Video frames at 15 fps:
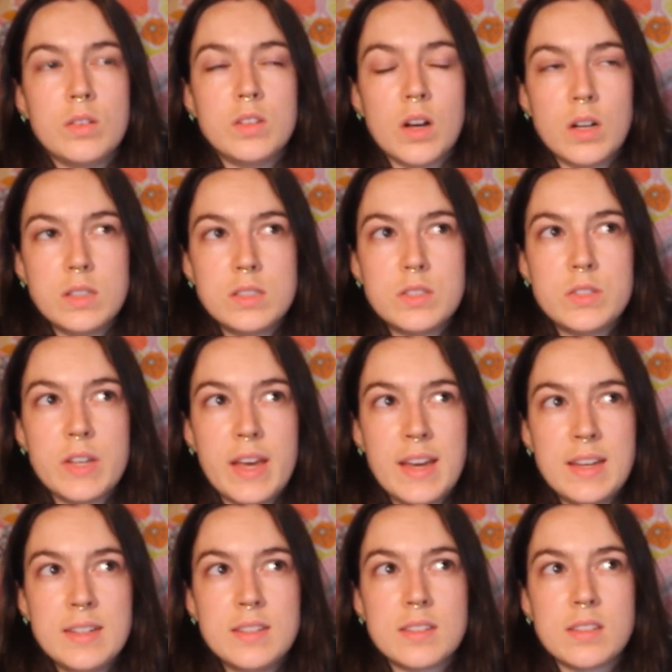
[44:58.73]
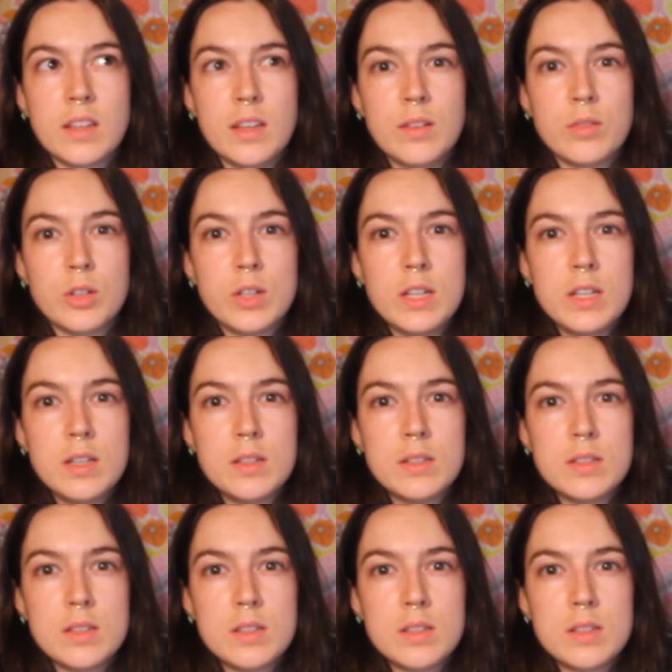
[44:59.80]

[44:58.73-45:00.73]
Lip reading: done to end slavery,